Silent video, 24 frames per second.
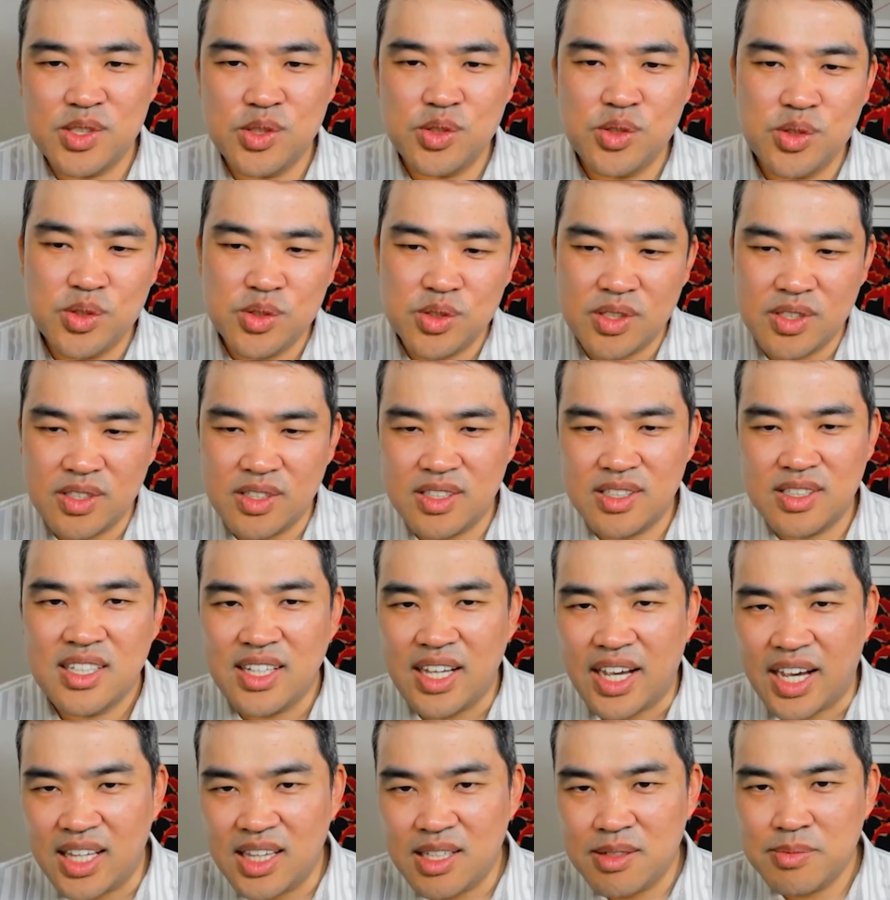use the
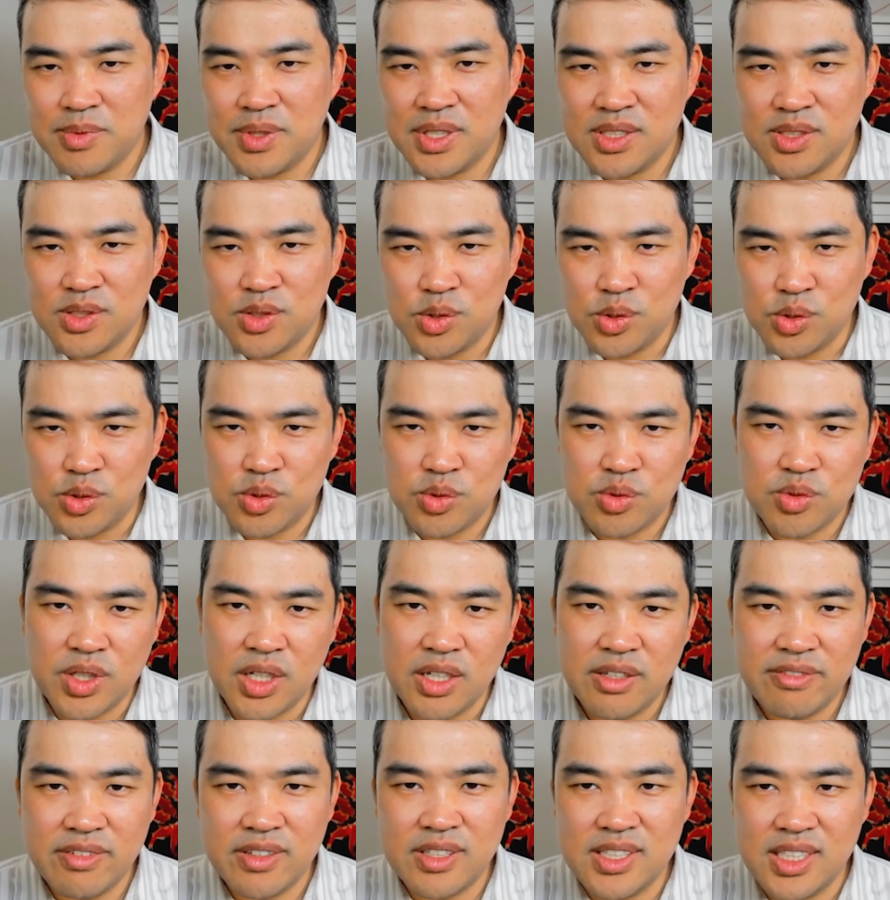element to
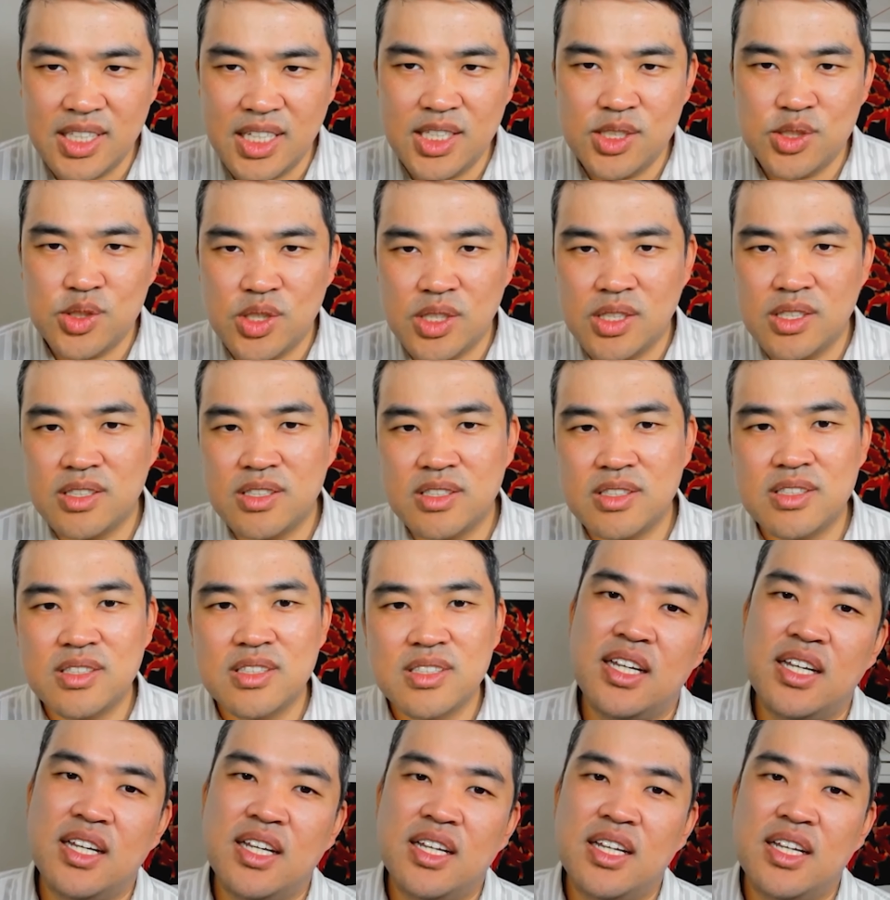strengthen each other.